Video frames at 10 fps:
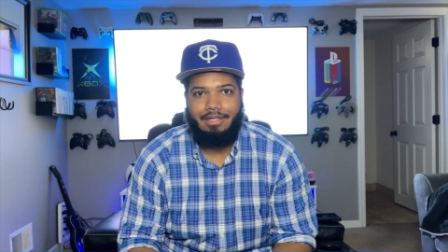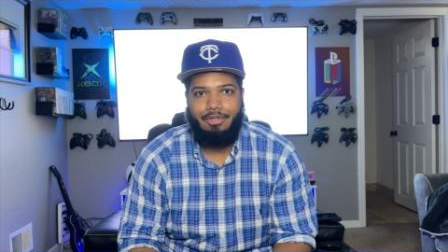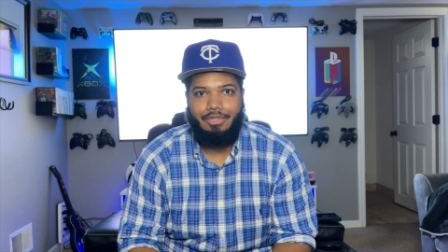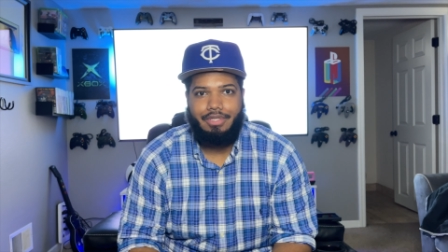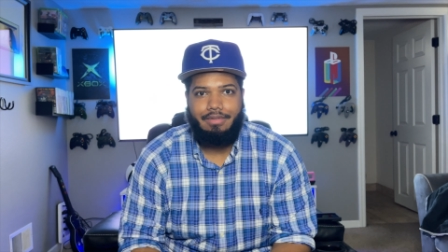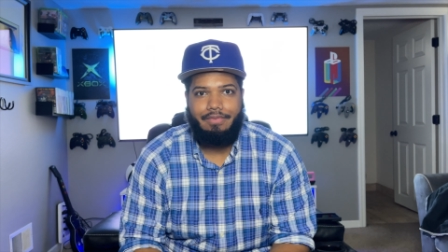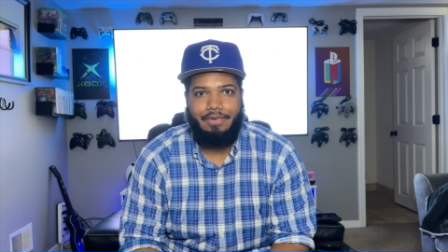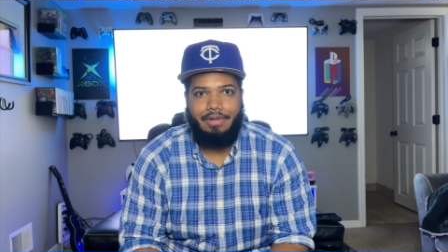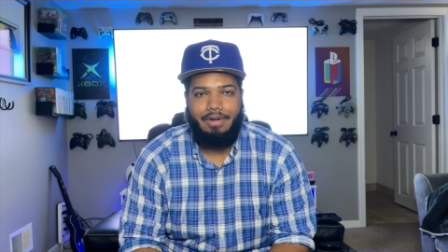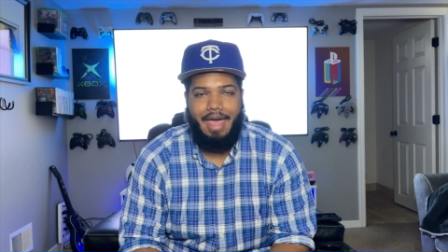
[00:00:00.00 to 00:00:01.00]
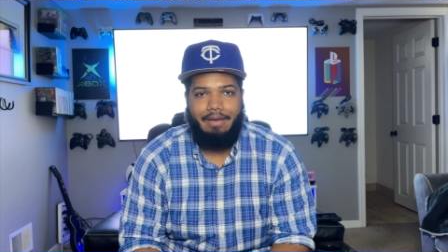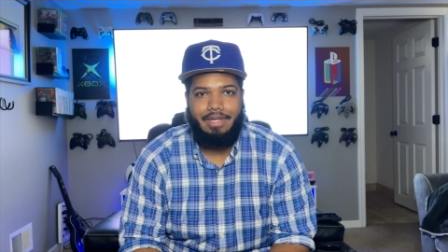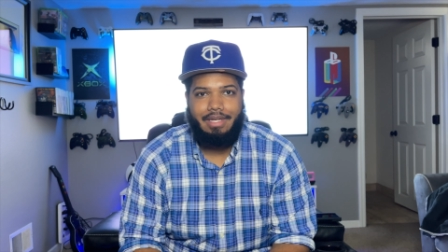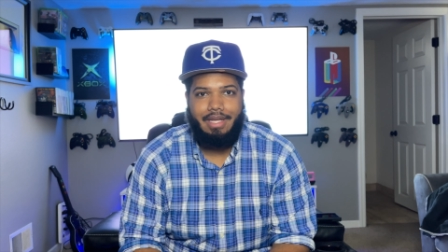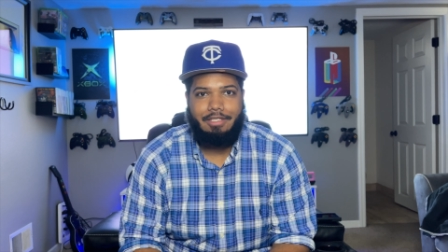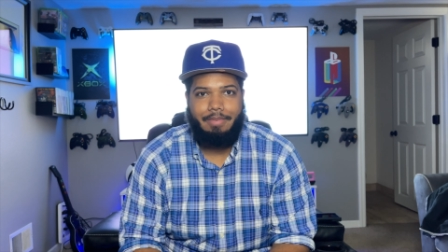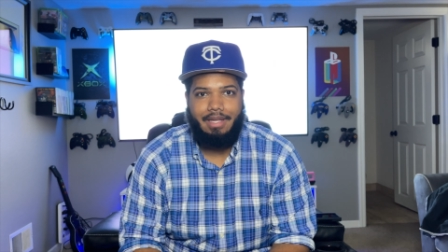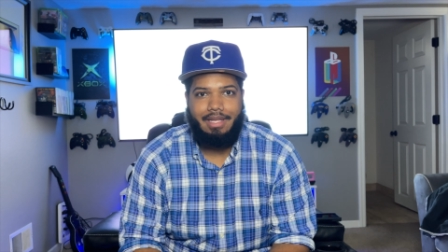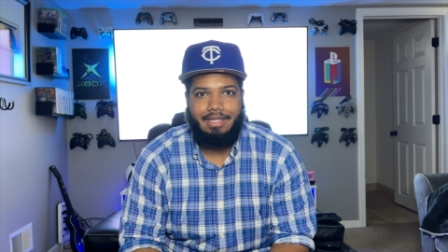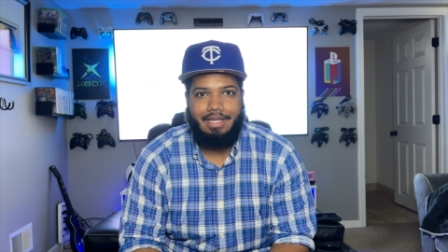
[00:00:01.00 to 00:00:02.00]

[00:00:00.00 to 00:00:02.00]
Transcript: solution for having an S Pen that